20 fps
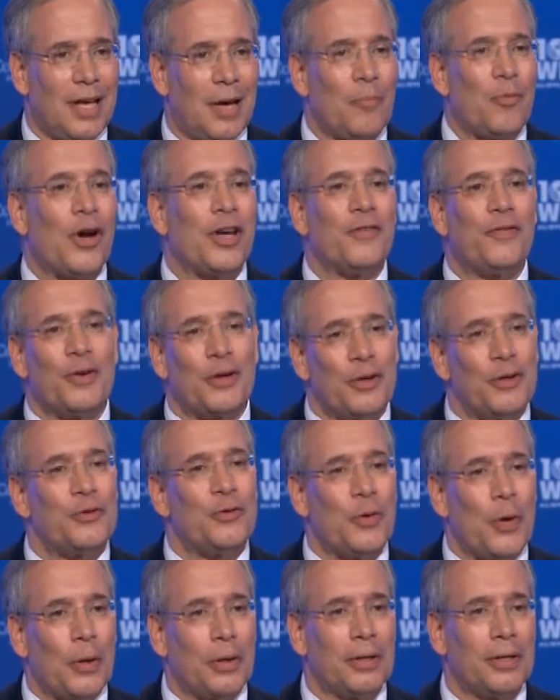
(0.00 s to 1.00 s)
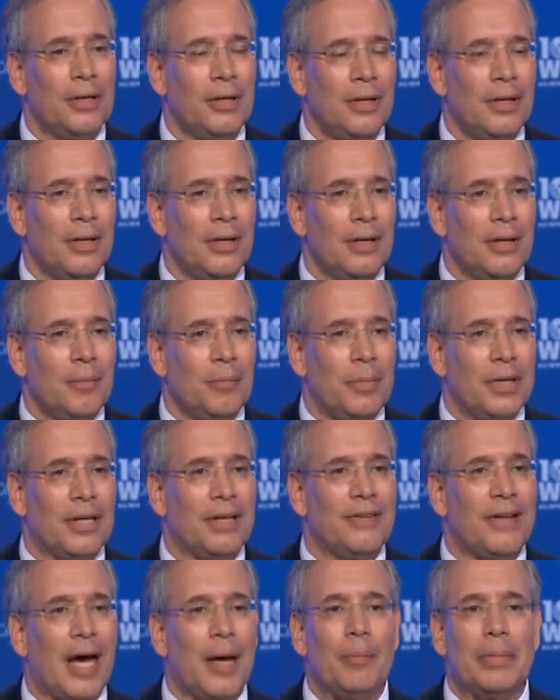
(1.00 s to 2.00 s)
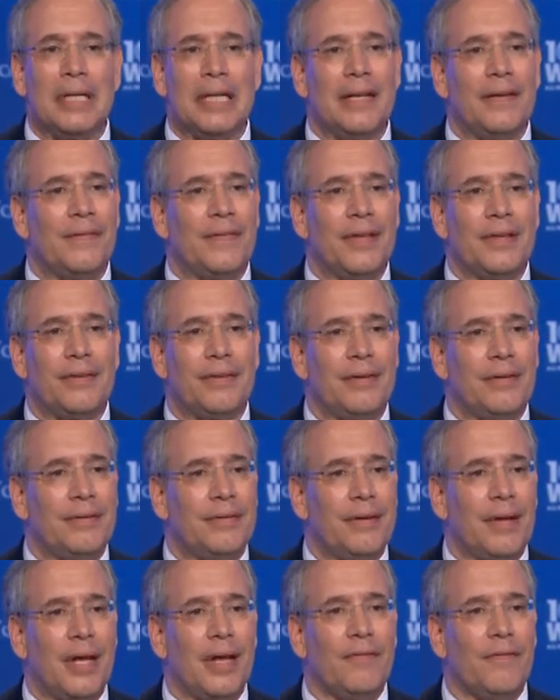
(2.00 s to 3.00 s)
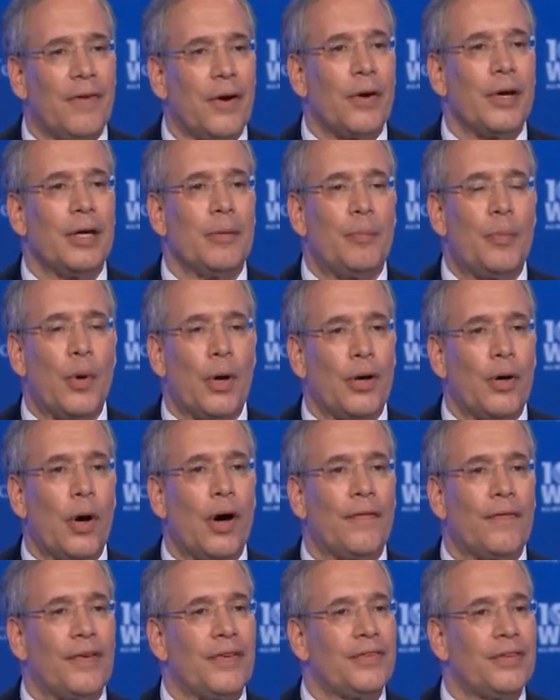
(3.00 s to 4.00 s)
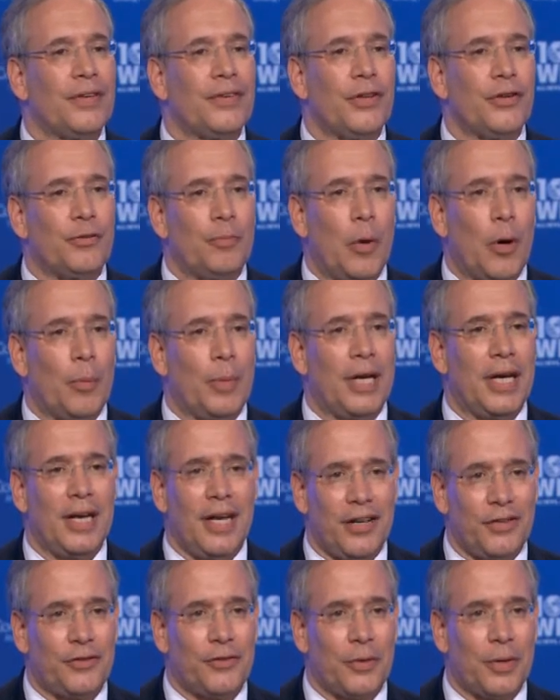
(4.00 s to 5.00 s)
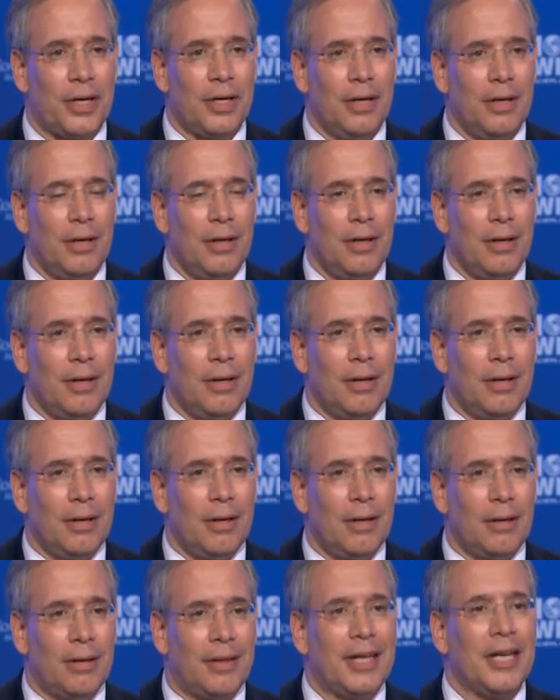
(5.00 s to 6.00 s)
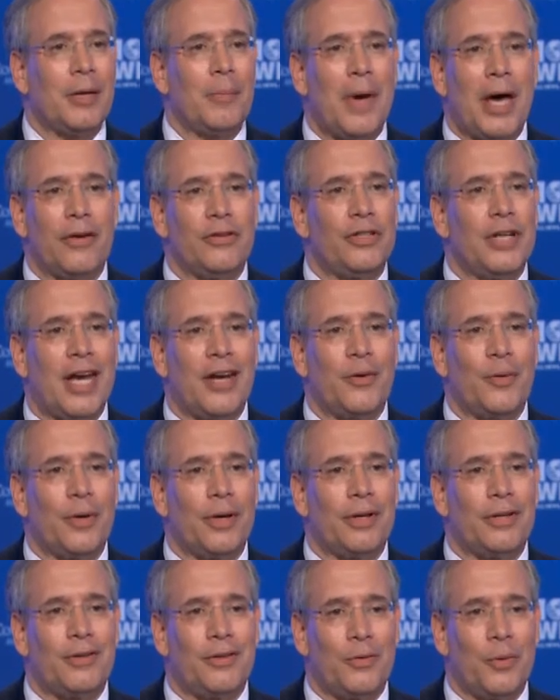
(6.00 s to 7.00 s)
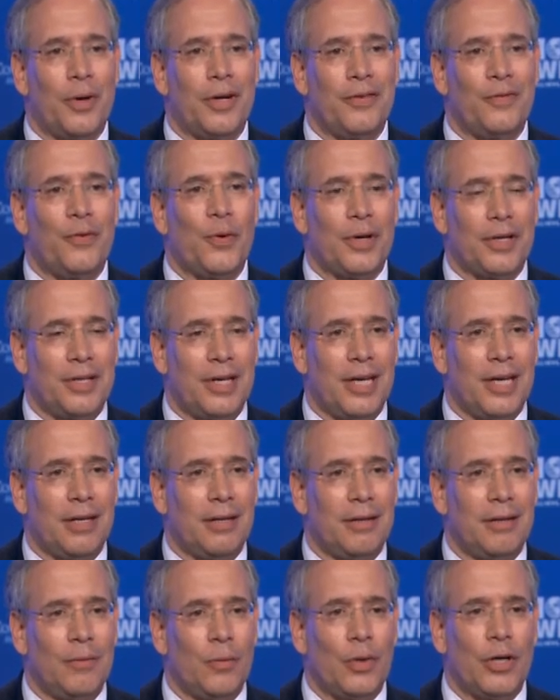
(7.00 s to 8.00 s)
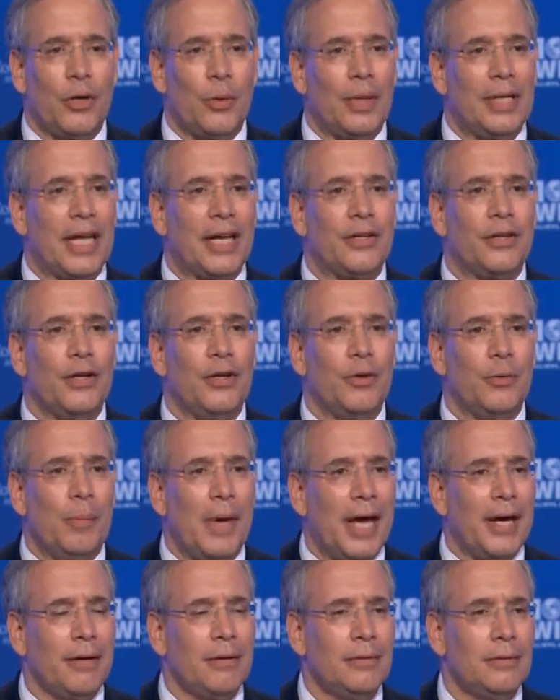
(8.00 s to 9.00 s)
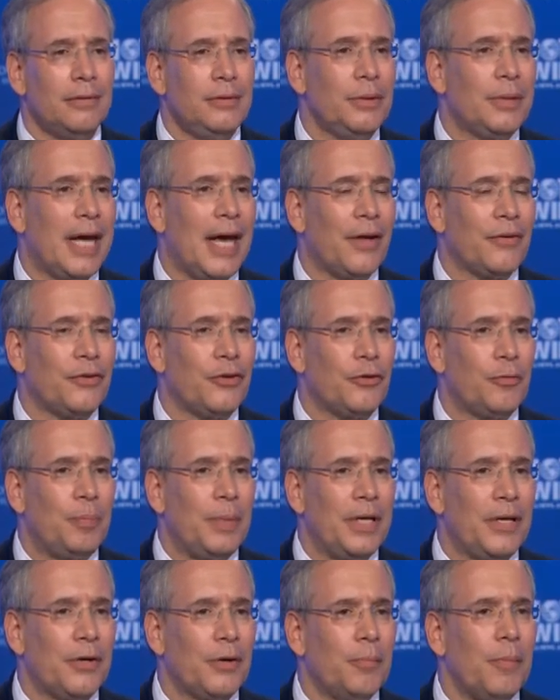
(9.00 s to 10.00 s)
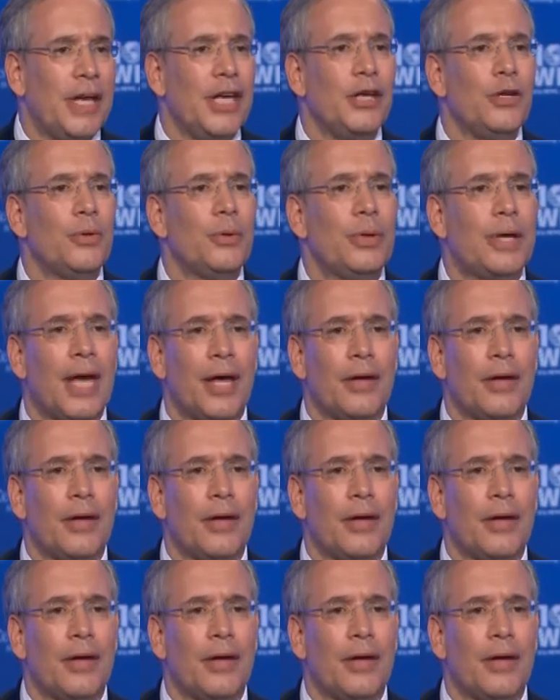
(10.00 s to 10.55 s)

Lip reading: I'm running for controller because I believe this is a very important office at this moment in history. Think about January 2014. We're going to elect a new mayor, new council speaker, many new